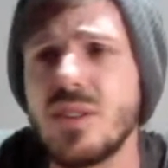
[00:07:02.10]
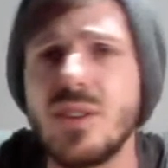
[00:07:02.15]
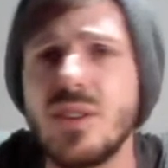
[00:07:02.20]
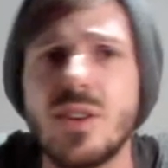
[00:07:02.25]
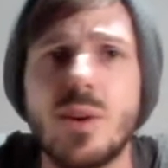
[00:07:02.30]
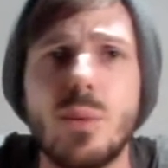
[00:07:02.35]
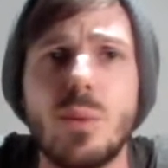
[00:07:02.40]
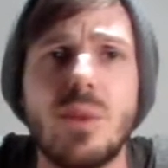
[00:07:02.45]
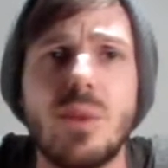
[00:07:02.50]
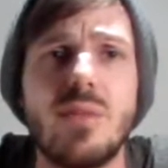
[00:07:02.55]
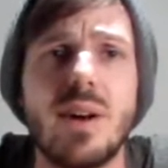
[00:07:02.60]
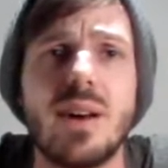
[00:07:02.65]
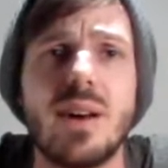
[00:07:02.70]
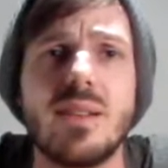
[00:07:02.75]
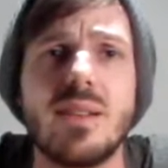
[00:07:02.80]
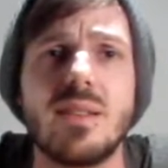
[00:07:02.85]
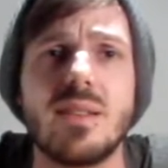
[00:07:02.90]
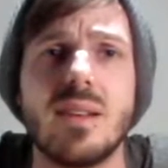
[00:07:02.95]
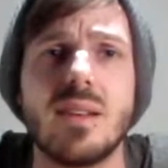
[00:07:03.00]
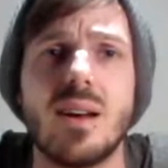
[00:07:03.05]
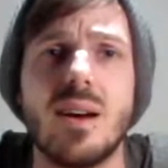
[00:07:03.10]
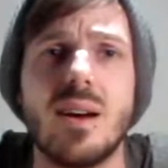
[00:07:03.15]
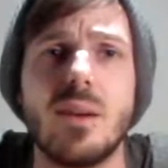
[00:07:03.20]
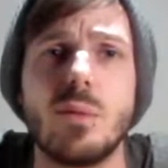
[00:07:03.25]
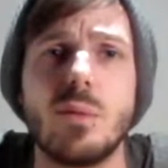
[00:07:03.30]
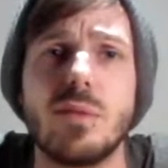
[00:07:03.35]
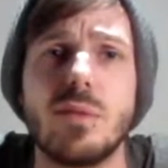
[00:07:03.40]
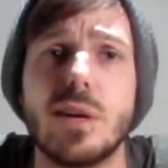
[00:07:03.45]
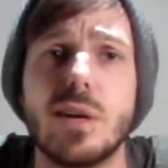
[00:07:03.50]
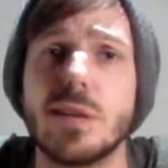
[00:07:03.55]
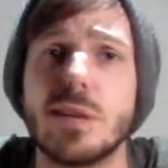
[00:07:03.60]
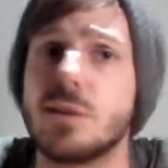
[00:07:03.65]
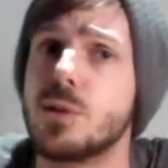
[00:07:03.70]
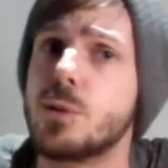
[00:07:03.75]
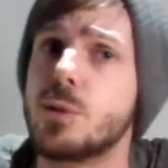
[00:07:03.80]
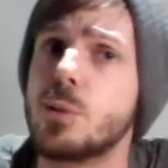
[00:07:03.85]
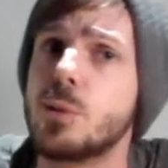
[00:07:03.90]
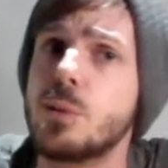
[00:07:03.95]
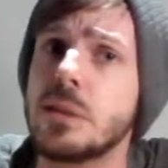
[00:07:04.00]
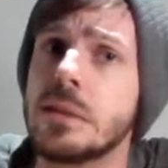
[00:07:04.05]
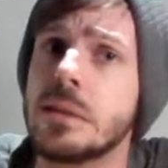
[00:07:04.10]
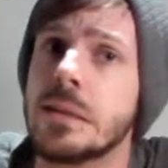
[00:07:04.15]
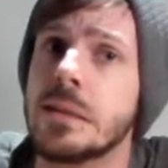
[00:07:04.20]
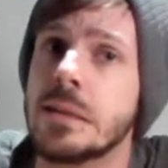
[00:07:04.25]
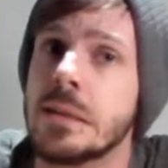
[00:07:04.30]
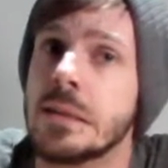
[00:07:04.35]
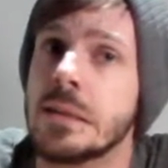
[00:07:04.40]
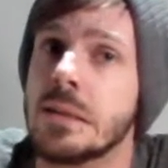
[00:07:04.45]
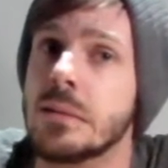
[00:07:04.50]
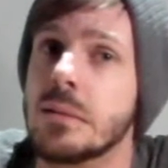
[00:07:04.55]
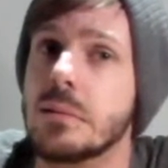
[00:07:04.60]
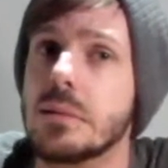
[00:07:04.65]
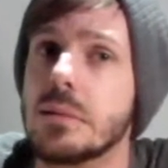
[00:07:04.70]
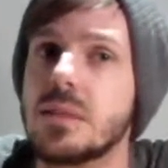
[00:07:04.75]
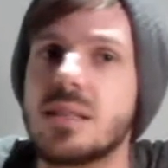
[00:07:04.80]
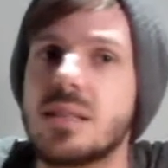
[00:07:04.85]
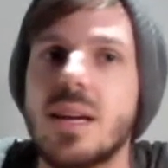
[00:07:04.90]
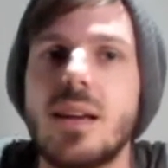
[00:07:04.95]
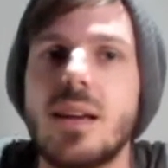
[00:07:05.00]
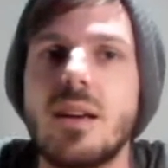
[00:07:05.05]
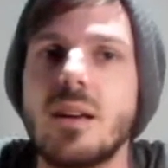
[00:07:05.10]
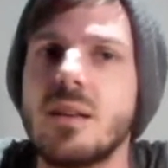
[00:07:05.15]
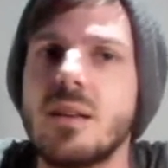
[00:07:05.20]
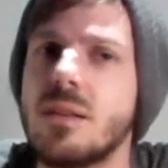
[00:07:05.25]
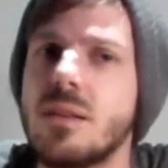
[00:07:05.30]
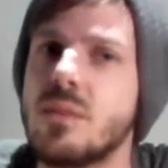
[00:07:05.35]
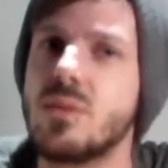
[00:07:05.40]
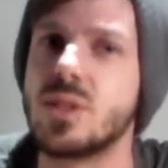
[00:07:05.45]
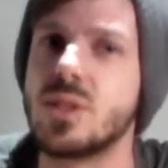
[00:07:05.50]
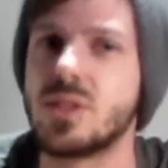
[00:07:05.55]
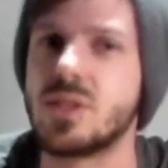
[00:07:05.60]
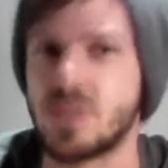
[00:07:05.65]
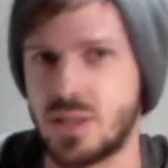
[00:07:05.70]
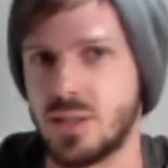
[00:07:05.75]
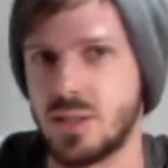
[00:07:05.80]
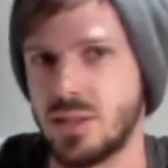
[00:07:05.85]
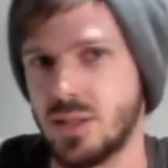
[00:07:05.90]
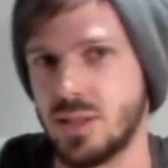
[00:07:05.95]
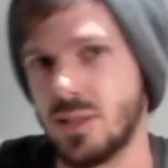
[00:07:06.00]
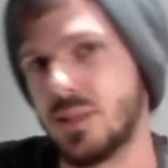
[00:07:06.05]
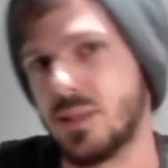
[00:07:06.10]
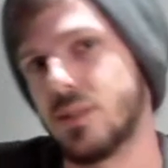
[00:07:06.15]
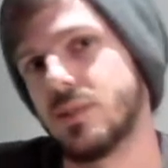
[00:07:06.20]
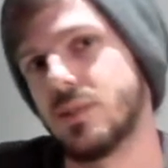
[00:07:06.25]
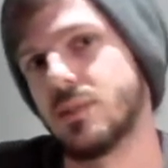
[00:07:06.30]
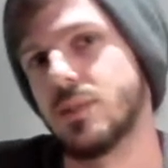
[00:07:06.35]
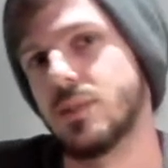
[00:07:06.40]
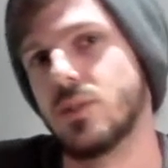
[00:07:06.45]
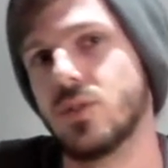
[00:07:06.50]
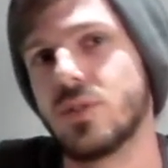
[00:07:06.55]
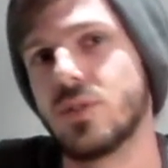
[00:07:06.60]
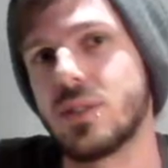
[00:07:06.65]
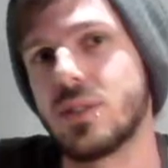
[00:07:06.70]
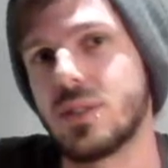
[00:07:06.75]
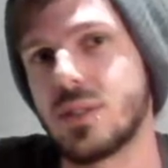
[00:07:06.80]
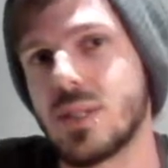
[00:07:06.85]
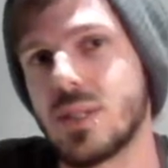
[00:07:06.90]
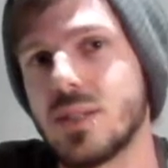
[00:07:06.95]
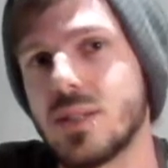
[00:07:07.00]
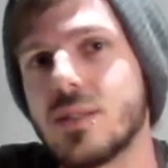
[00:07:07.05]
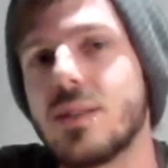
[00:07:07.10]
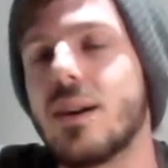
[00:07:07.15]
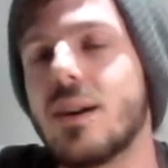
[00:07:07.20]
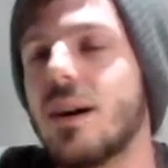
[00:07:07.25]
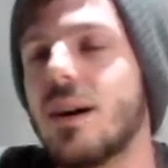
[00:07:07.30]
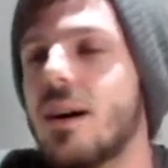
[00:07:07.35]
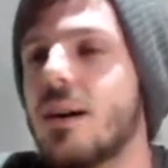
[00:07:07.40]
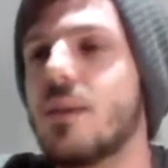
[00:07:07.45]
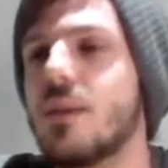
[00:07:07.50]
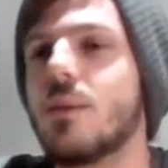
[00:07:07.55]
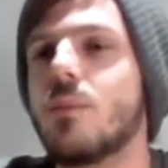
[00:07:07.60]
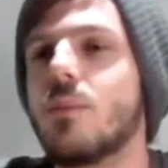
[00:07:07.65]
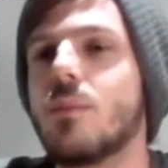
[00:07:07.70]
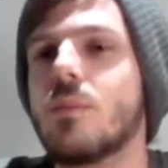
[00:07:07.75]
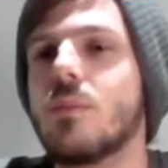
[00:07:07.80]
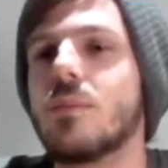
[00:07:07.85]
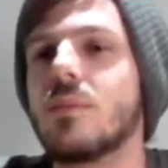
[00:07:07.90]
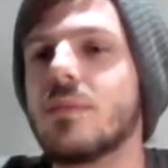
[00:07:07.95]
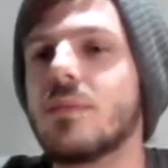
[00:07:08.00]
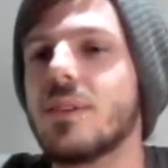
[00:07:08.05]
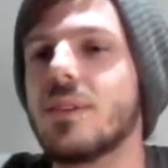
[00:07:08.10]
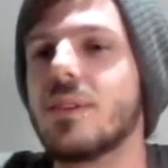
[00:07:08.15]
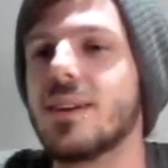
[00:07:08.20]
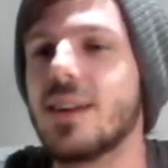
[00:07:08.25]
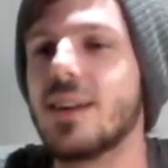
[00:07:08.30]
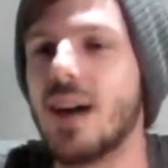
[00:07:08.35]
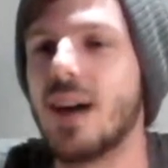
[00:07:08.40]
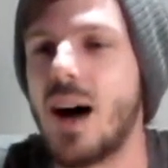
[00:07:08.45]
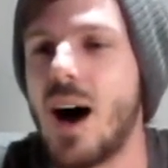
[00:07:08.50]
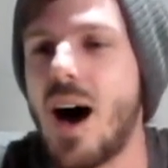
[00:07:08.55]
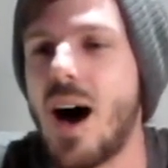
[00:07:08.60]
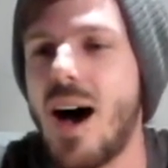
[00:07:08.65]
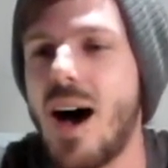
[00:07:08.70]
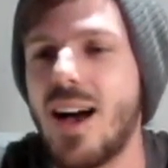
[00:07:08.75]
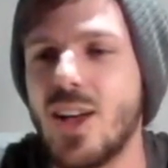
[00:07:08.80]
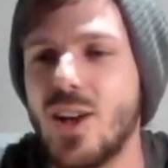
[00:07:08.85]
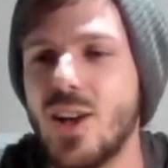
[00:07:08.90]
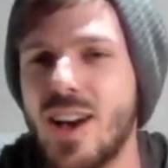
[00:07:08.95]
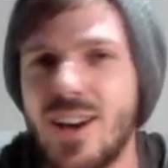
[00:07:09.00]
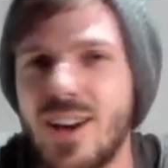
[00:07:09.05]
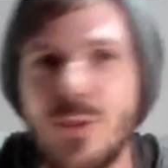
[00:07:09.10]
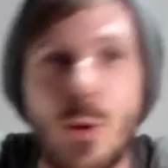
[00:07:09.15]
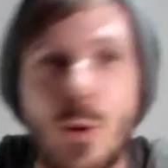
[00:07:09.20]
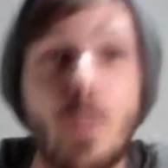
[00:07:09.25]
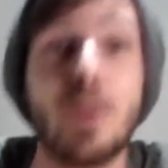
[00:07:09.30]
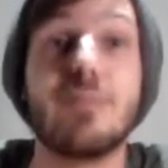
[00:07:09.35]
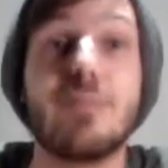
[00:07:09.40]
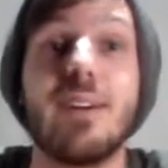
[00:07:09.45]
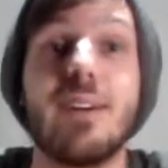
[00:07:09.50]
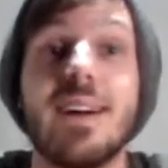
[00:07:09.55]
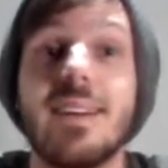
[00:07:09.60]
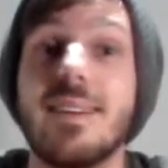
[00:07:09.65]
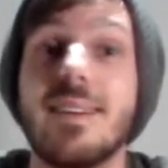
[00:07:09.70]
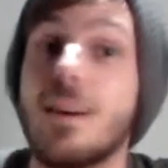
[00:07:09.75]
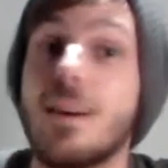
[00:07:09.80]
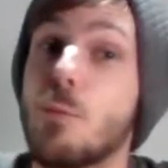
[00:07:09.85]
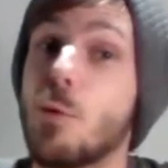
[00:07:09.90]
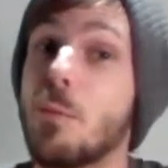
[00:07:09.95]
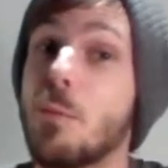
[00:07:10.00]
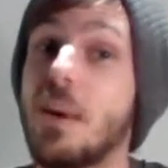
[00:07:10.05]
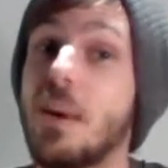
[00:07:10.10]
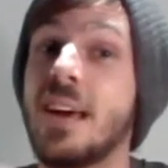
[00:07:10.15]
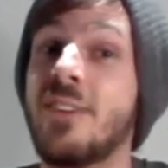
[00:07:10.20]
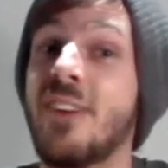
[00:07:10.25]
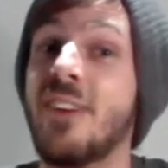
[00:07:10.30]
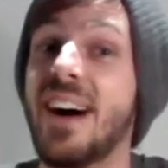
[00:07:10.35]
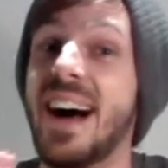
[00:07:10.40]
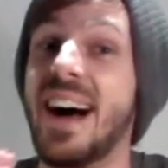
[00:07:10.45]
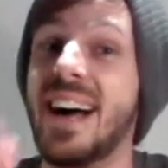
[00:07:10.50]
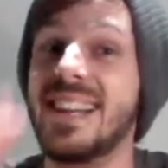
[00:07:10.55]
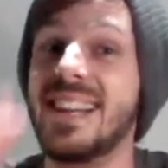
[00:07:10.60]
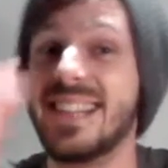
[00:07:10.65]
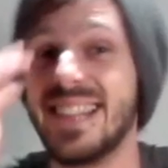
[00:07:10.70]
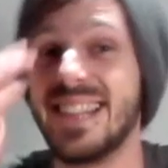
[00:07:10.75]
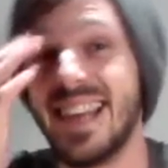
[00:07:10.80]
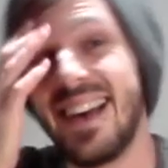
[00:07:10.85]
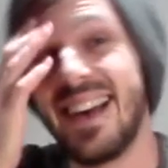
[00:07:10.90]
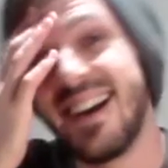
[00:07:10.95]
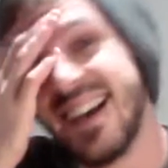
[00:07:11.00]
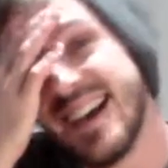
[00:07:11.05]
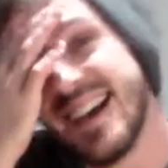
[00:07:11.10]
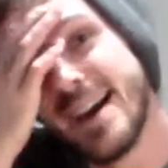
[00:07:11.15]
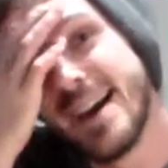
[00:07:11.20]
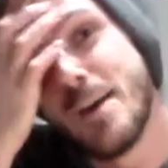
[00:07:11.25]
We've had Google with Stadia, which is interesting. I'm not a big fan. I'm not a big fan of that.